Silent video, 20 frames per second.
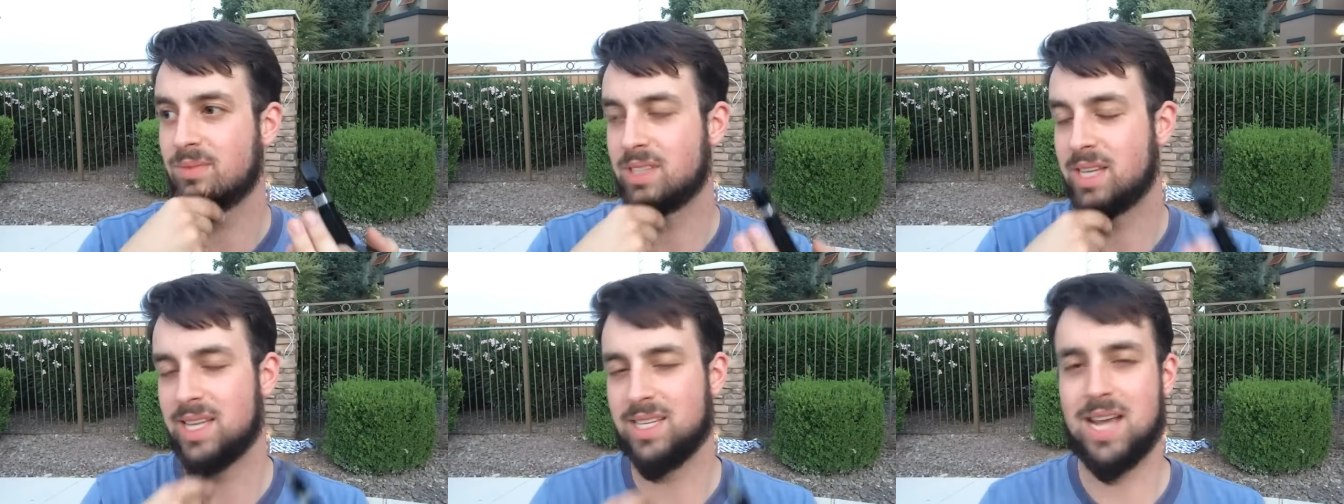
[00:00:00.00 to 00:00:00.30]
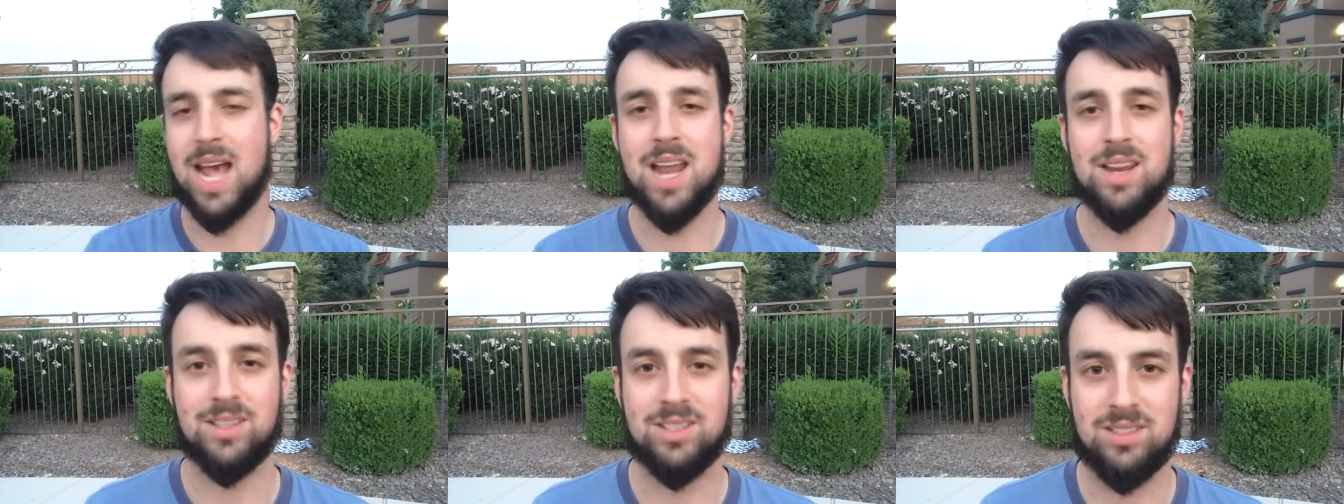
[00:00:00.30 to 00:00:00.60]
it
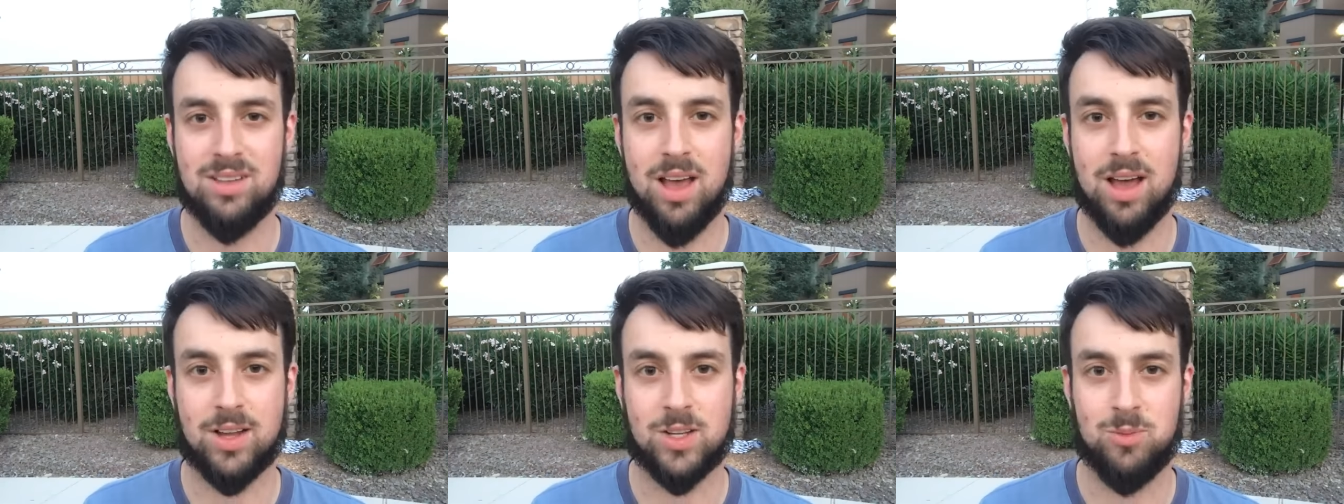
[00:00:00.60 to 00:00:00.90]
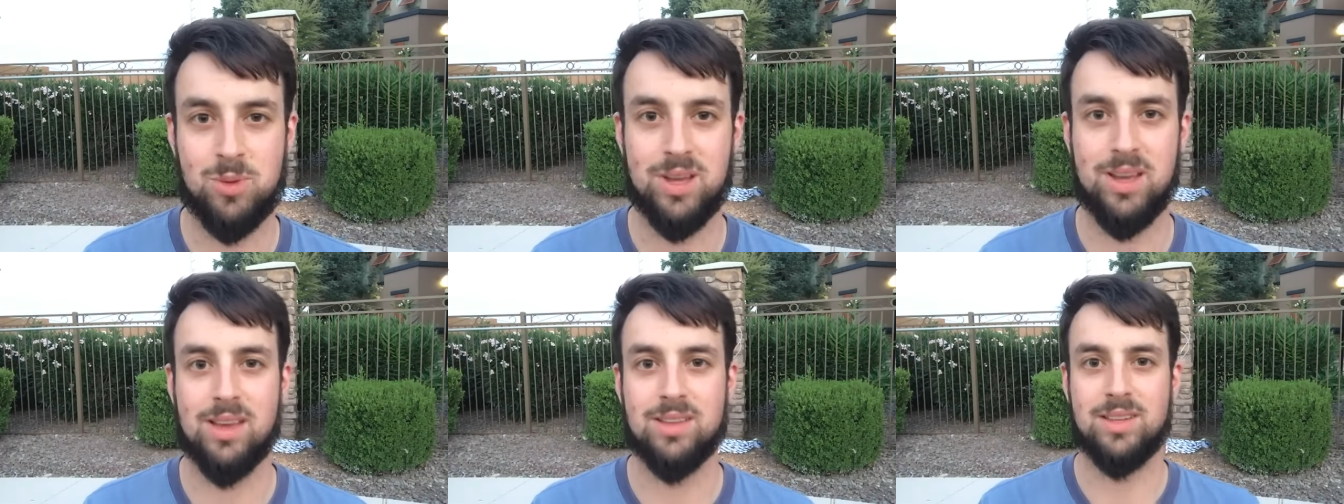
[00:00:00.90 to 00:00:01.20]
kind of sucks
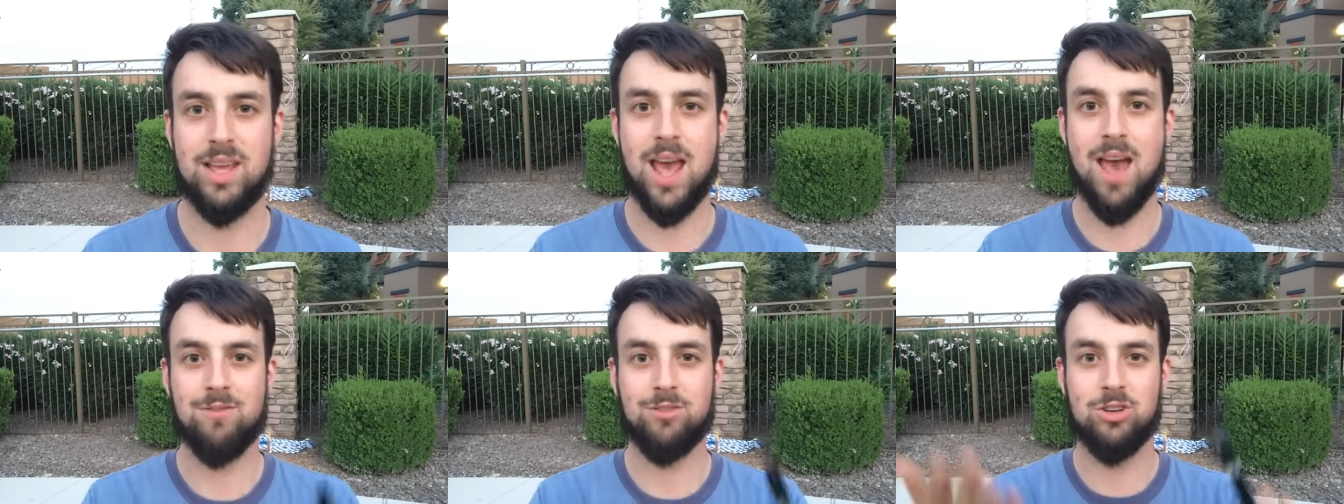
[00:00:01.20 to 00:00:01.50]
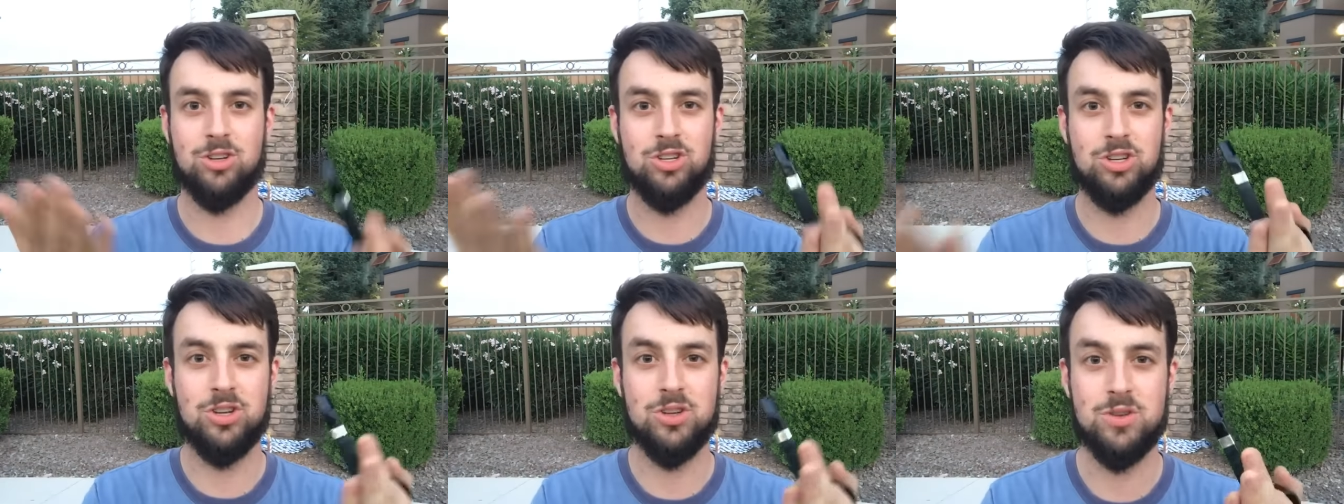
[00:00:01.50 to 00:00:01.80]
because I have to
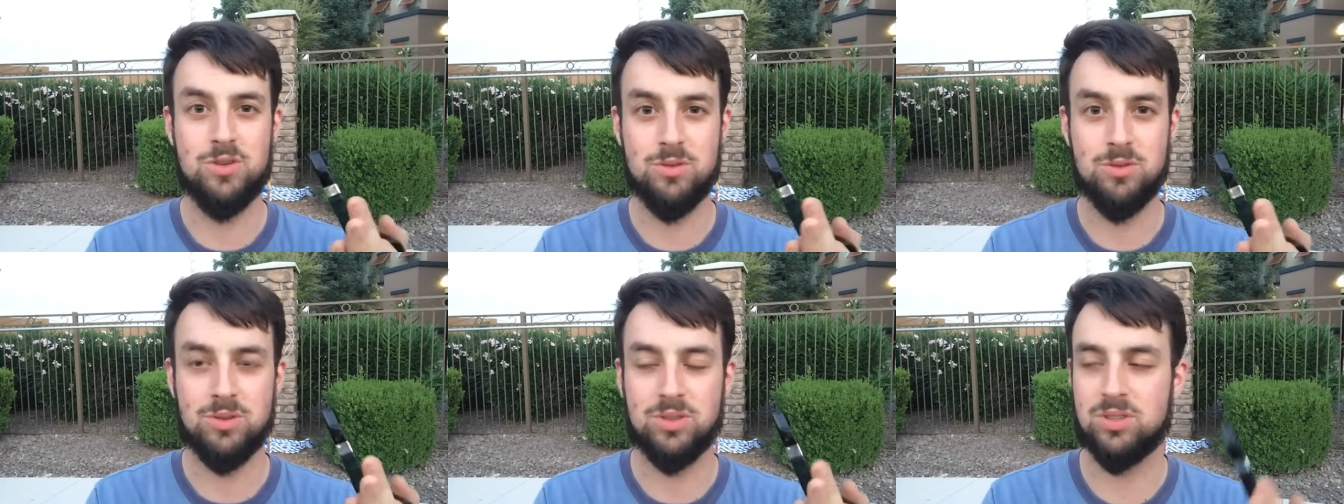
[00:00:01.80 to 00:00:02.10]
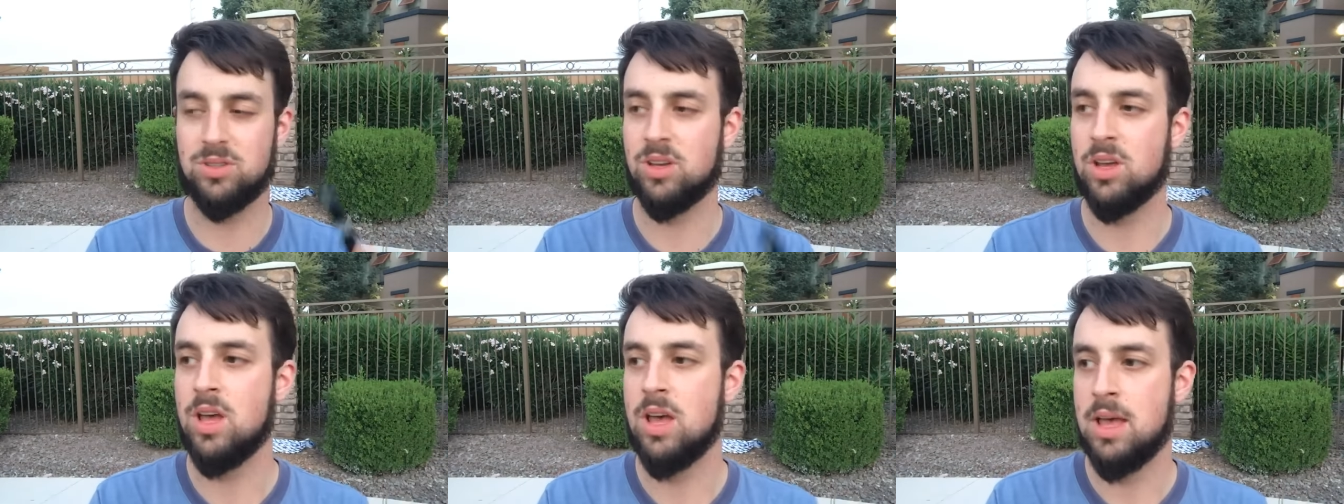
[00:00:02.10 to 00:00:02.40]

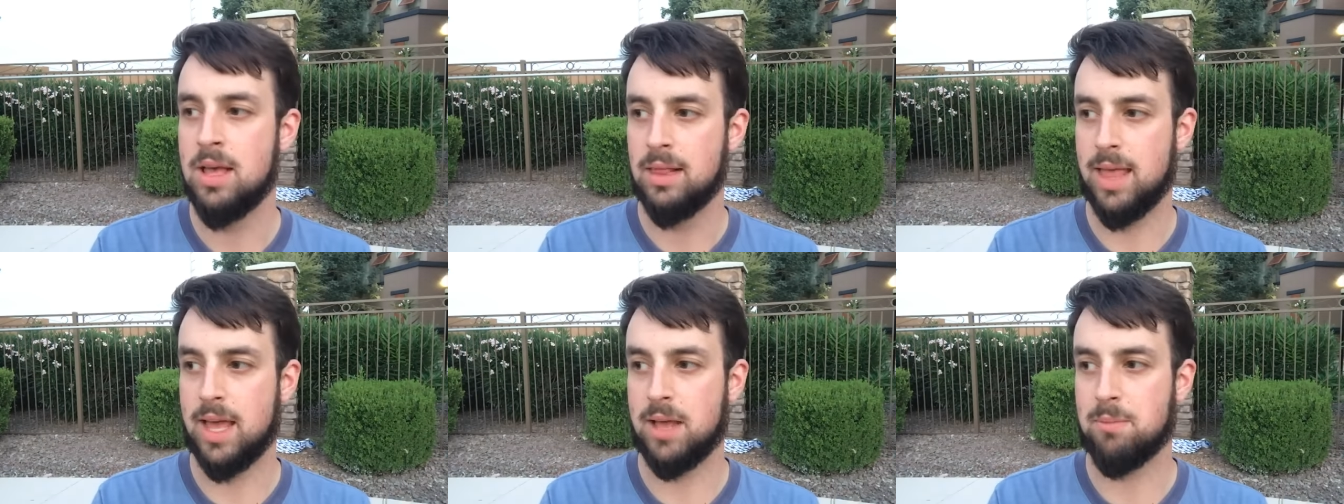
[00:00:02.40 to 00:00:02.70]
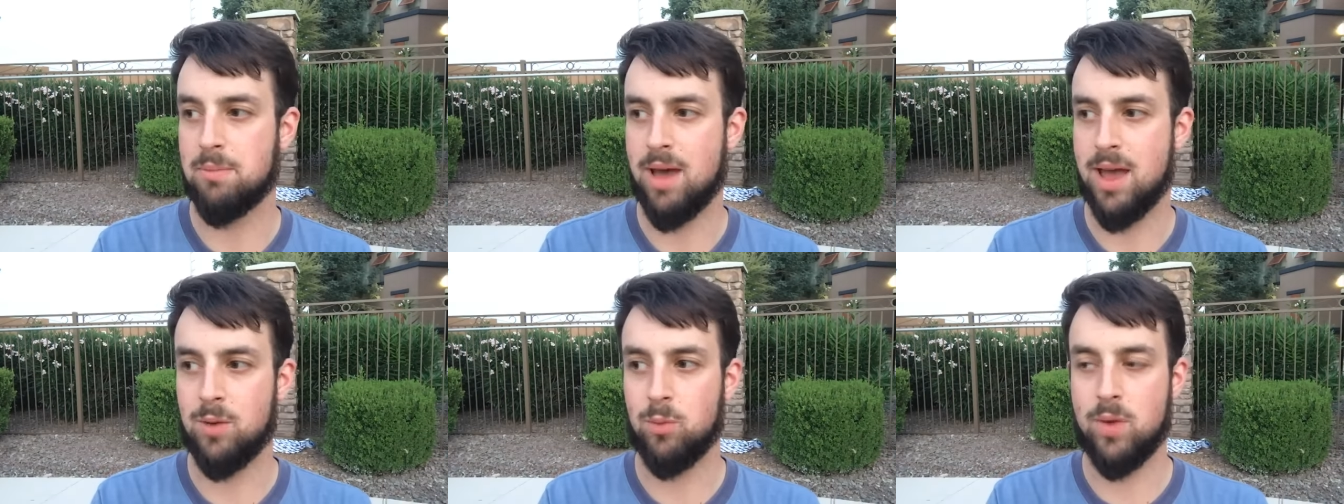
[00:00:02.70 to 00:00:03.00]
choose like
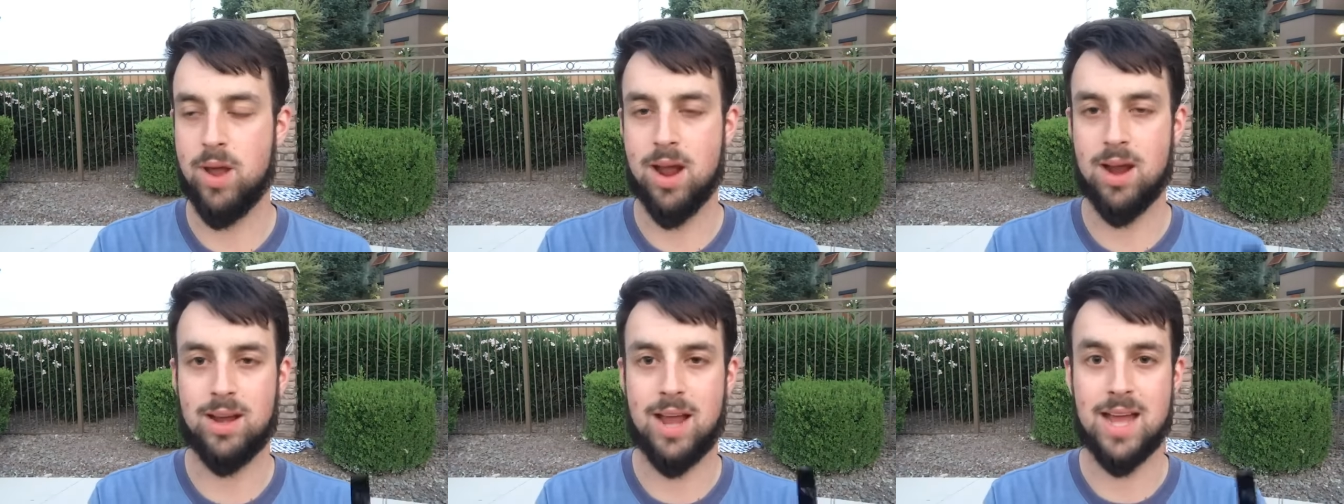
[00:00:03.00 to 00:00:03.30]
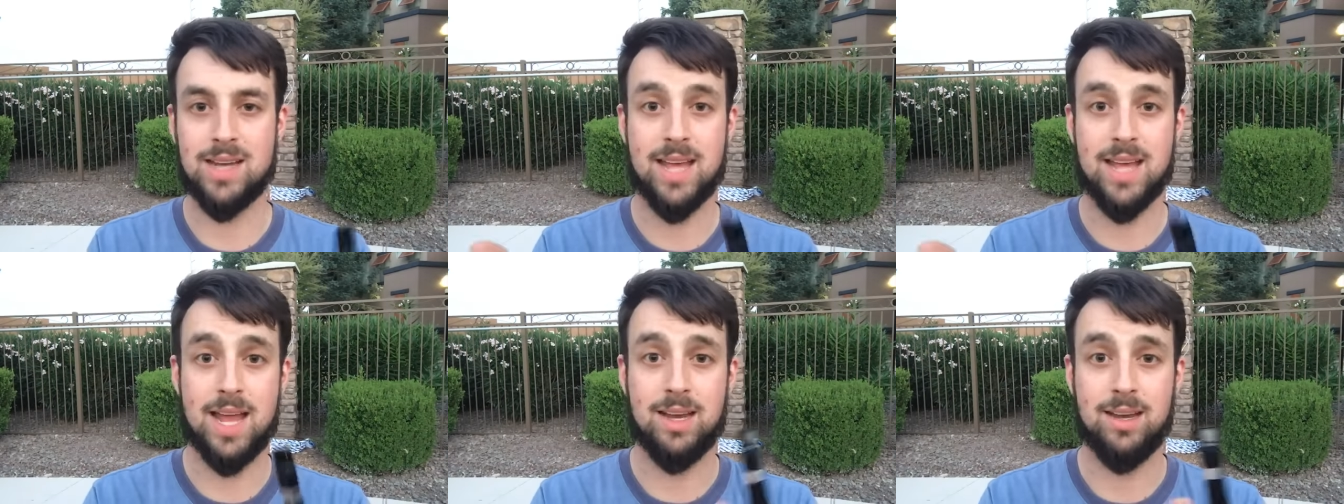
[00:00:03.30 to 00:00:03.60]
my weird
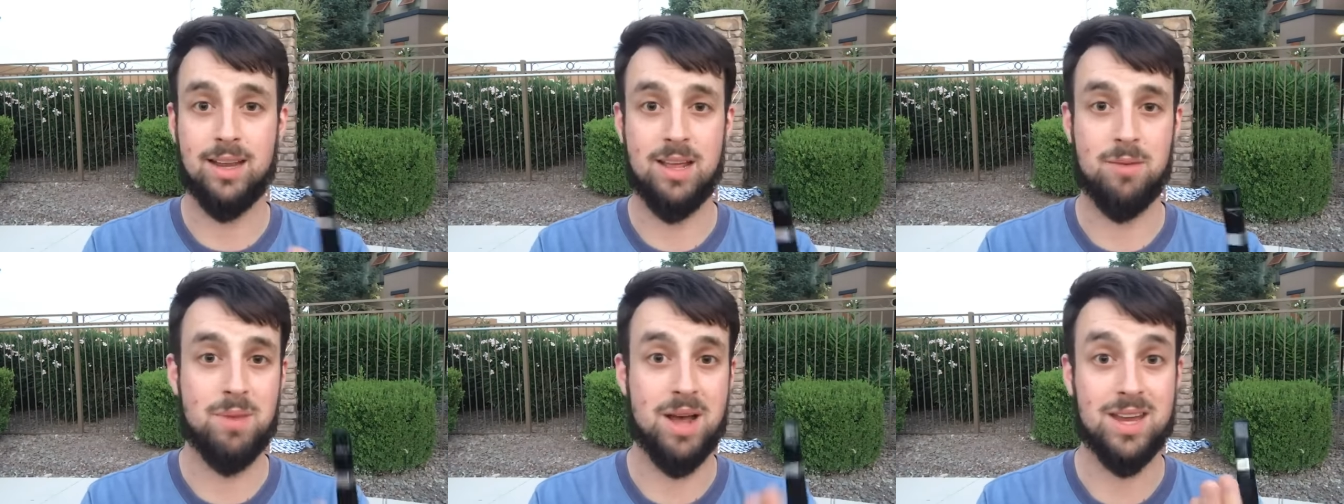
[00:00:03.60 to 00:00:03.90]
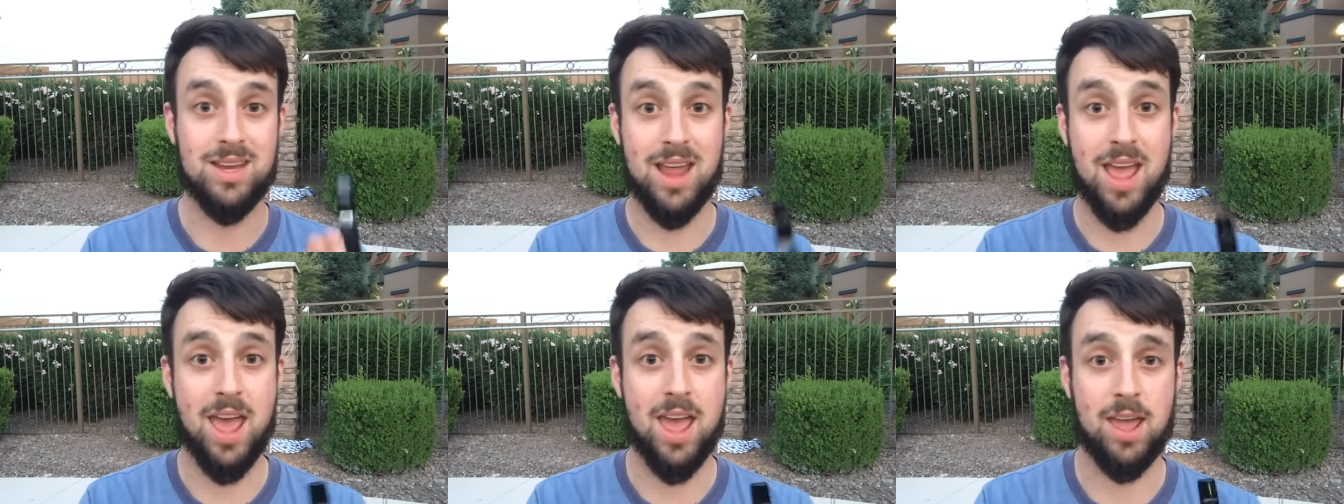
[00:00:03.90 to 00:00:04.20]
identity, my
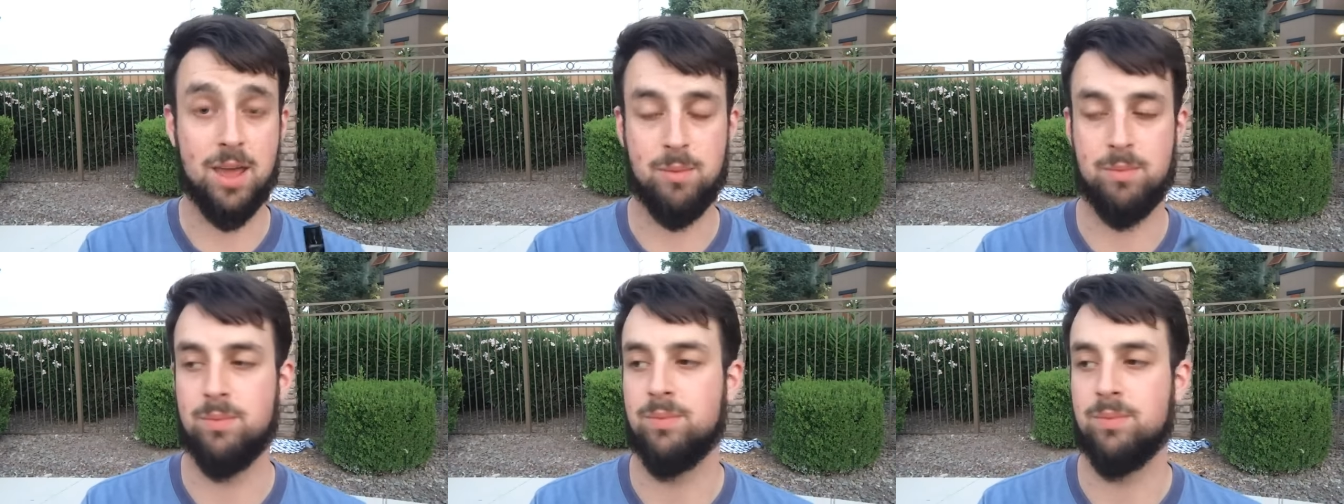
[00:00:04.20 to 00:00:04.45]
name.